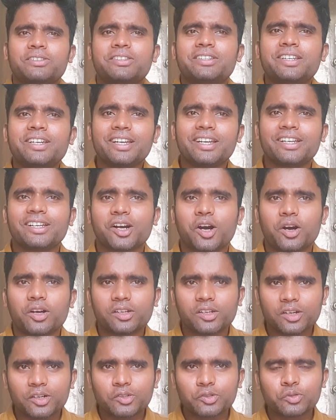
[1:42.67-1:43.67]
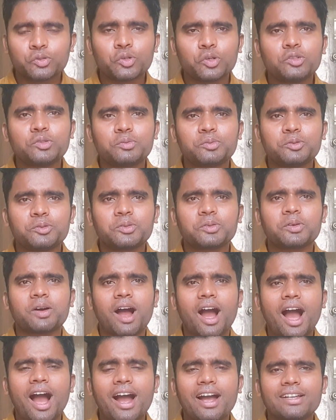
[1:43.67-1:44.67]
take a
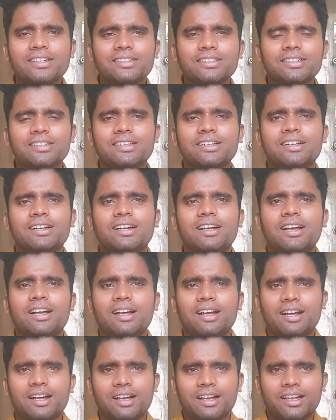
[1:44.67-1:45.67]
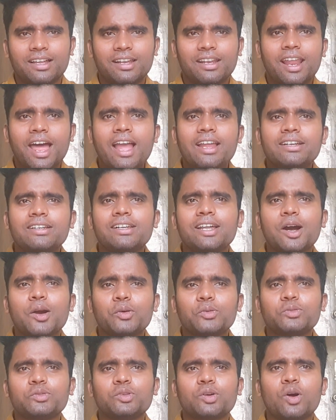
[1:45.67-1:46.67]
notebook and write
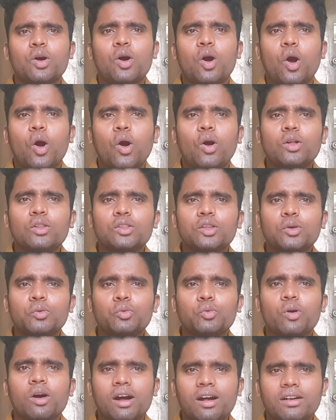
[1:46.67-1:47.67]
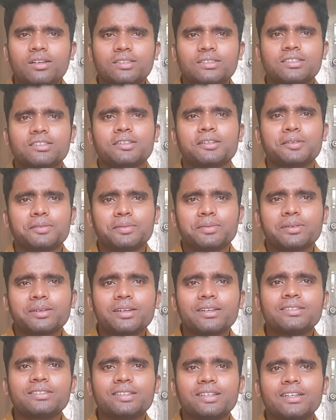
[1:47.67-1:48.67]
down all the words,
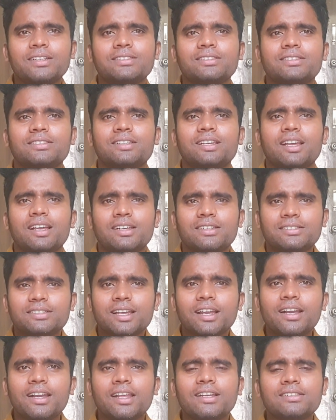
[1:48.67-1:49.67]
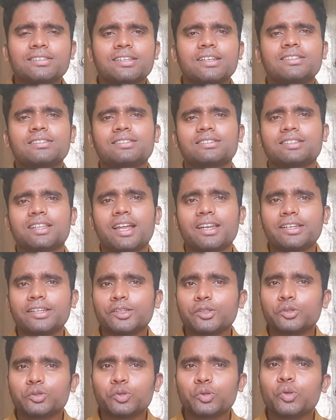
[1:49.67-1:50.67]
phrases, sentences that
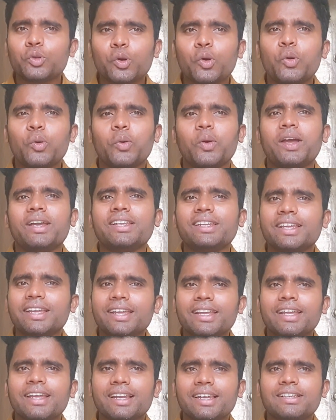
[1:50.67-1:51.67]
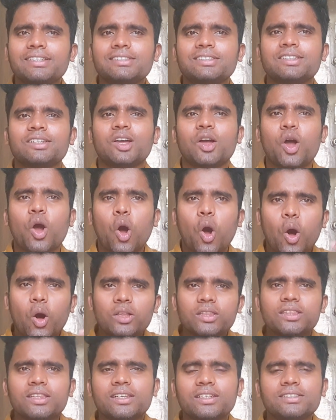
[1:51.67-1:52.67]
you know in English
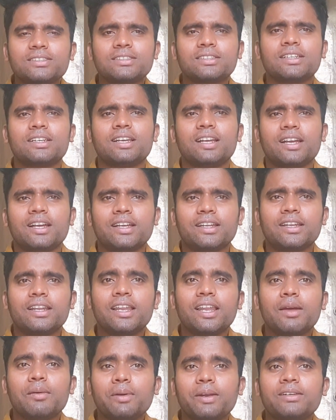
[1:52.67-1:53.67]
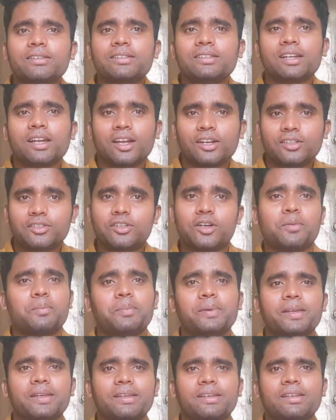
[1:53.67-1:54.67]
on this relevant
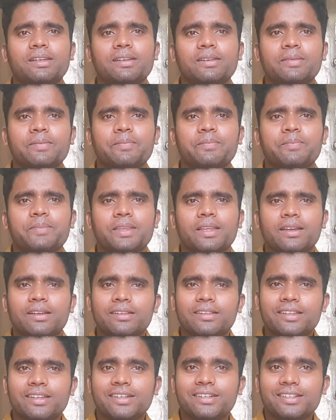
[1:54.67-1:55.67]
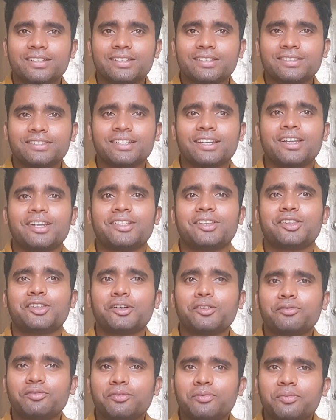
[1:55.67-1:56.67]
topic. That is
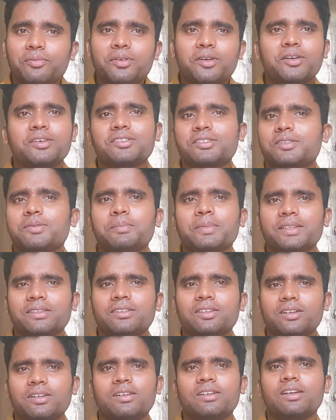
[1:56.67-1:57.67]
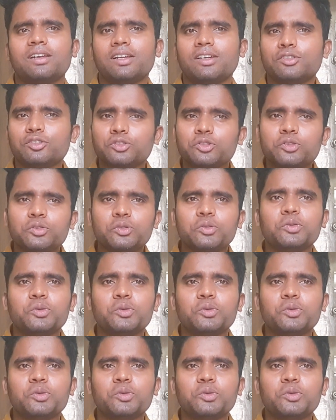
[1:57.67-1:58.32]
the first method you should